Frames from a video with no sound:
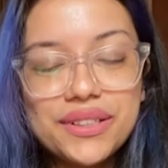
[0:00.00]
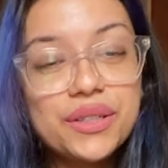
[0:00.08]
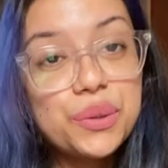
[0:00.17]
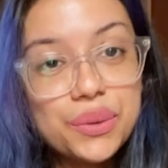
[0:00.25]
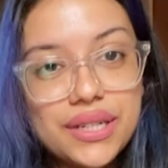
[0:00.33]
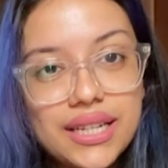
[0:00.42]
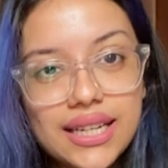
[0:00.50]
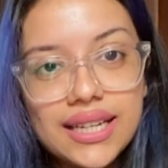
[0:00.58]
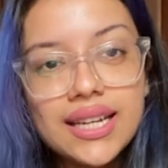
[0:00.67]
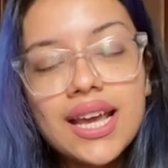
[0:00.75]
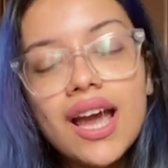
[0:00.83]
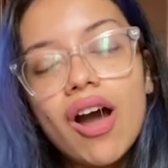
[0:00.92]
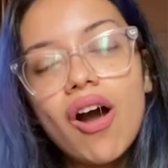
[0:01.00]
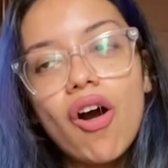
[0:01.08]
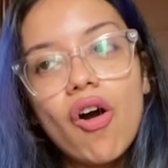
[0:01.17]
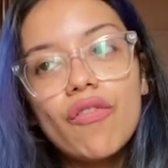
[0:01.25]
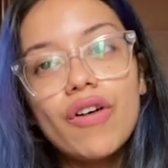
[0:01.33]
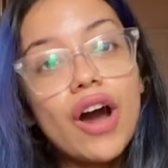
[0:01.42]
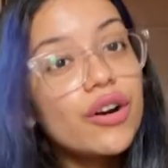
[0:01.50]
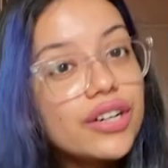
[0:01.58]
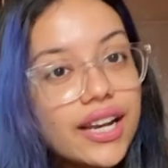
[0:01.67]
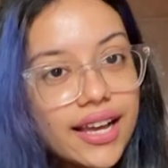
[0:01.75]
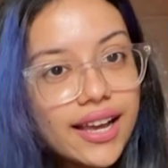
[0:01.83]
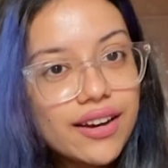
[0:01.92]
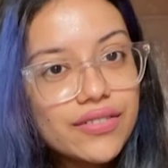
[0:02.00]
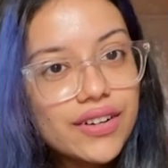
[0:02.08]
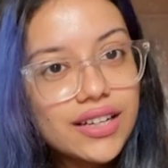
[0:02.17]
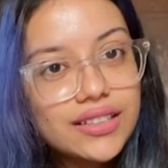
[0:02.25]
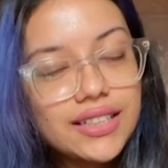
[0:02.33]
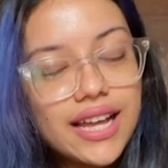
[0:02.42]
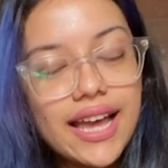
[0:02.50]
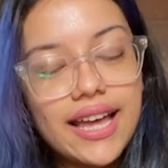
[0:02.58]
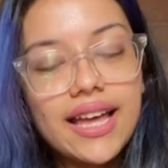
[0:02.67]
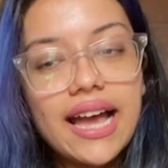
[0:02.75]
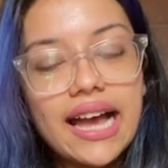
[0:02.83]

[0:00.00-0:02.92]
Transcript: with a routine of how to take care of colored hair.